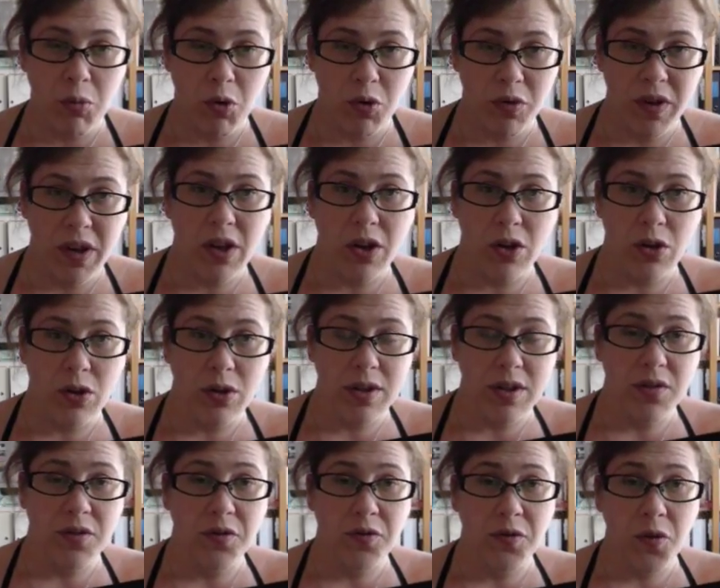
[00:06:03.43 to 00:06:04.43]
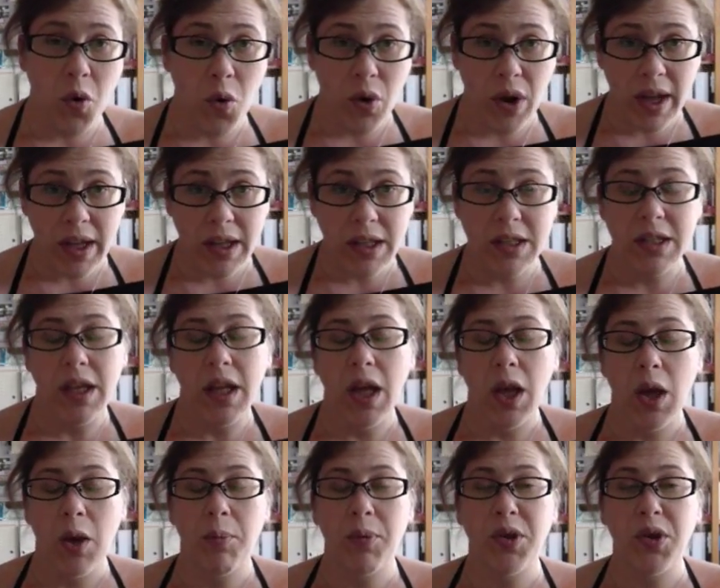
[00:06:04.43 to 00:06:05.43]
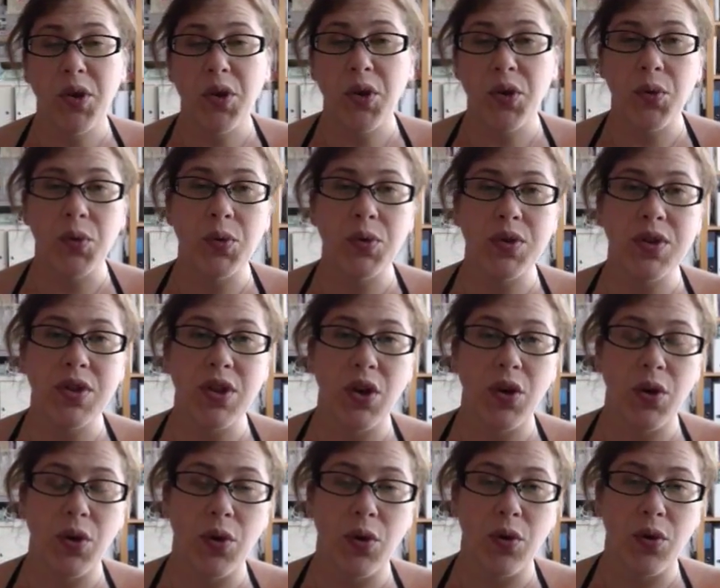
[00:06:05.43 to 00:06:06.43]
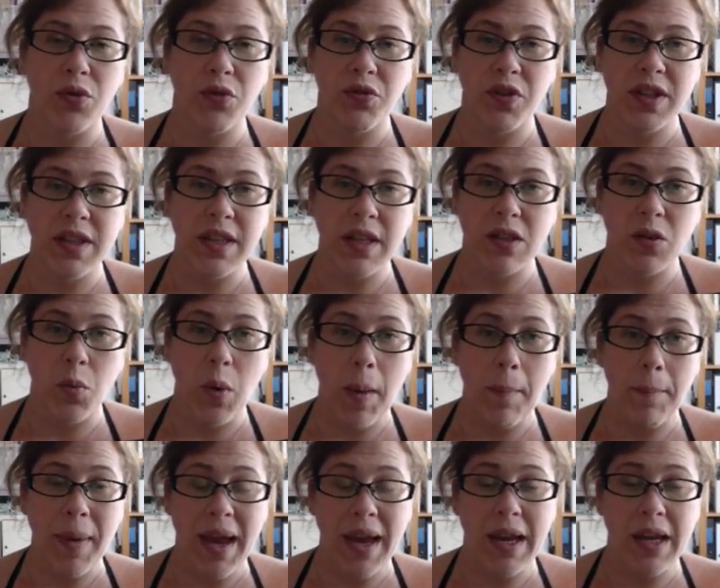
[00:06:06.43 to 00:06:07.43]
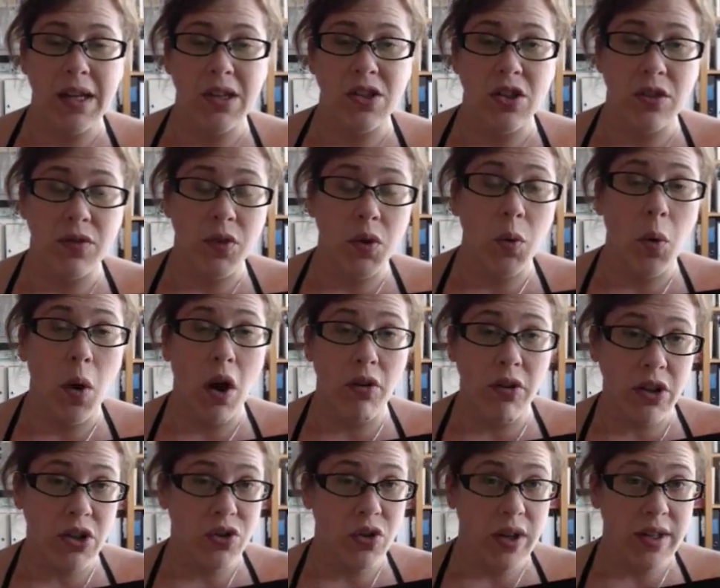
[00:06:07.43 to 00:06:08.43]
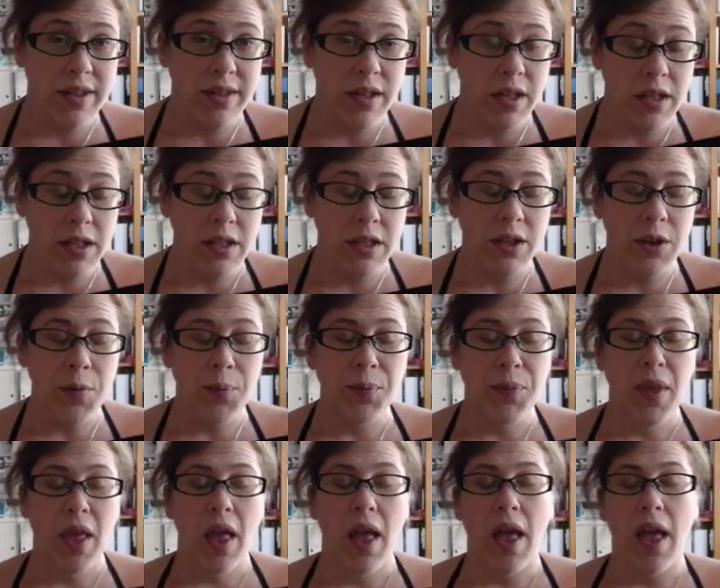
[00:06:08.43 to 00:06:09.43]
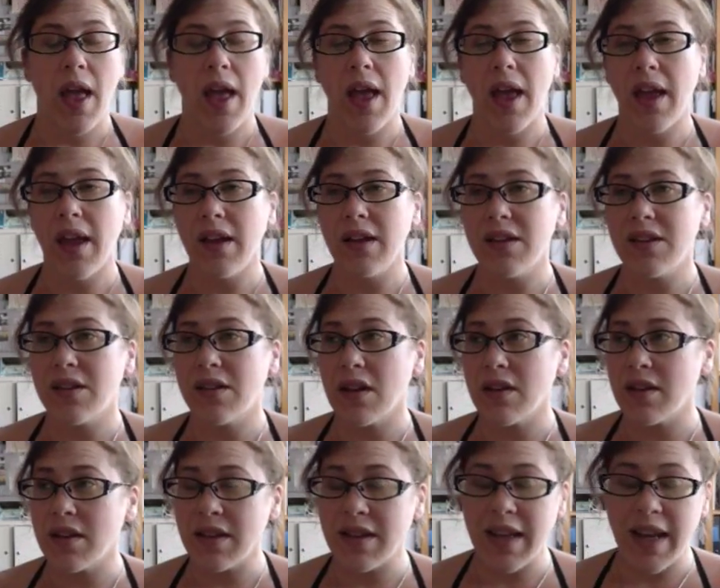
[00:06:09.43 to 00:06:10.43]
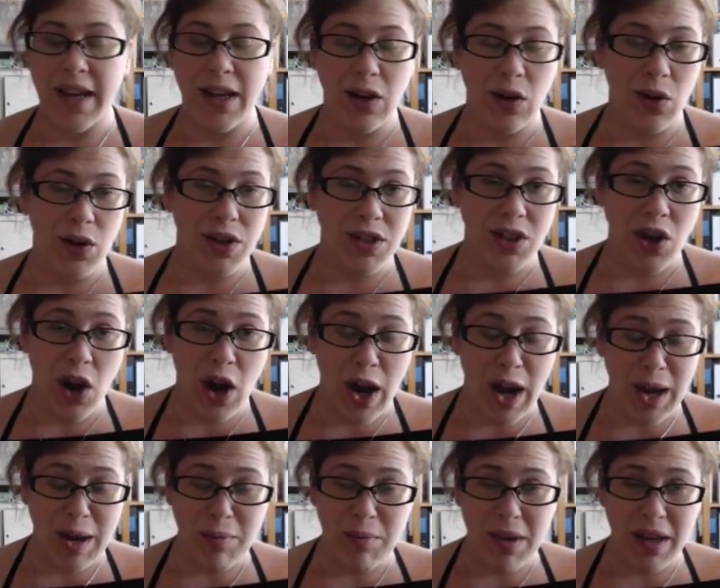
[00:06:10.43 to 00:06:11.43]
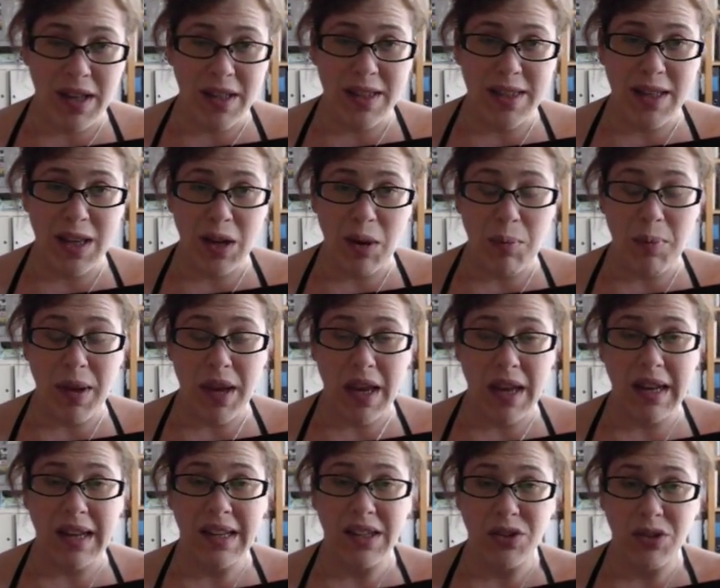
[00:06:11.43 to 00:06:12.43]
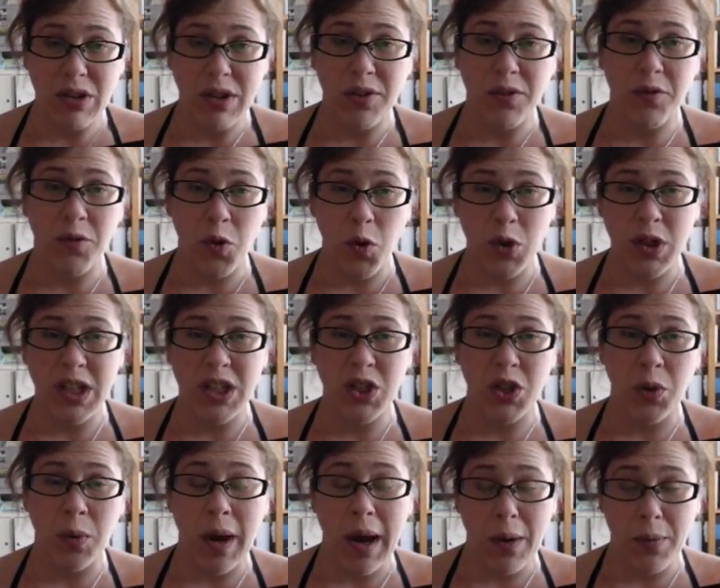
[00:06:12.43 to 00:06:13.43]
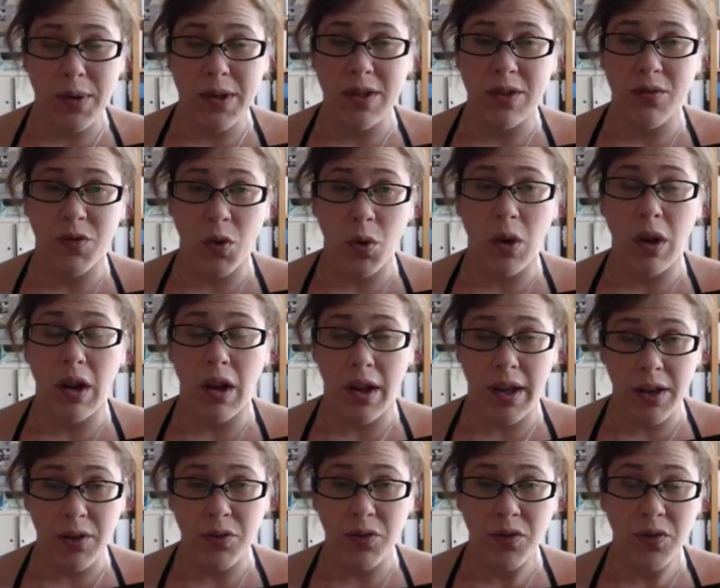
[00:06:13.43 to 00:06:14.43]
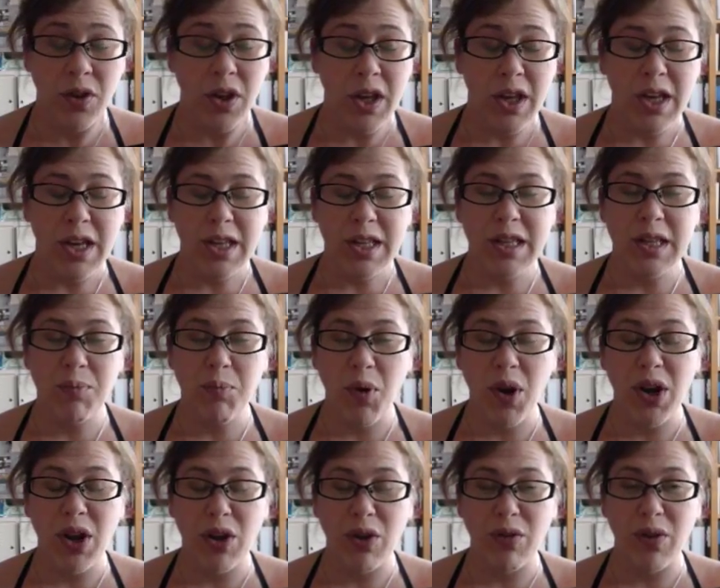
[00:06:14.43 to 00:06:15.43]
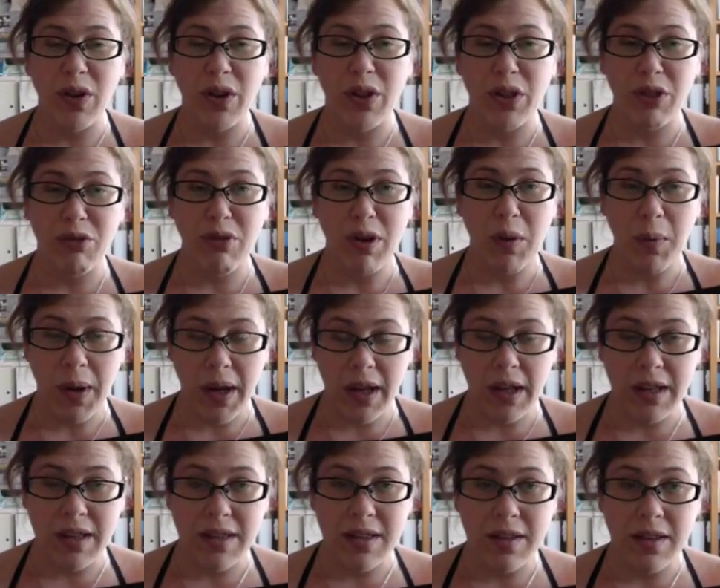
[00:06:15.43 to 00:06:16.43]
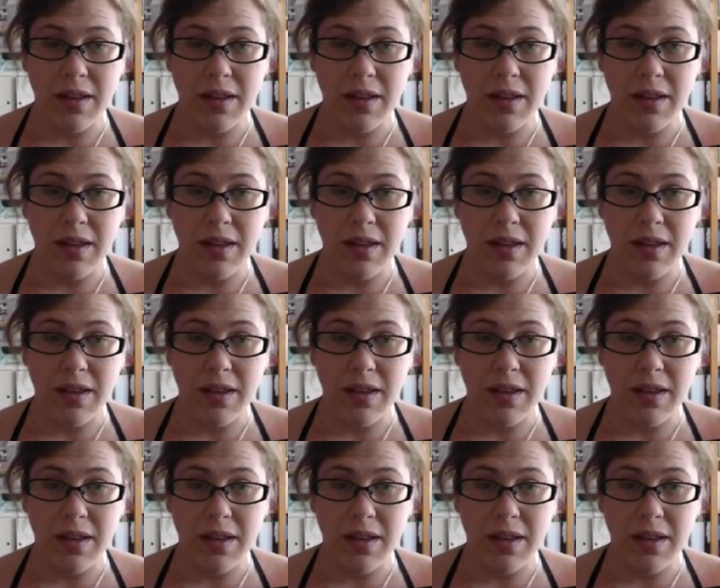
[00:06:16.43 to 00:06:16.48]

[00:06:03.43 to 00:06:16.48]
more videos for it, but you can also visit the webpage if you are interested. It doesn't take a lot of time. It's going to be literally 42 hours of your life spread over 3 weeks,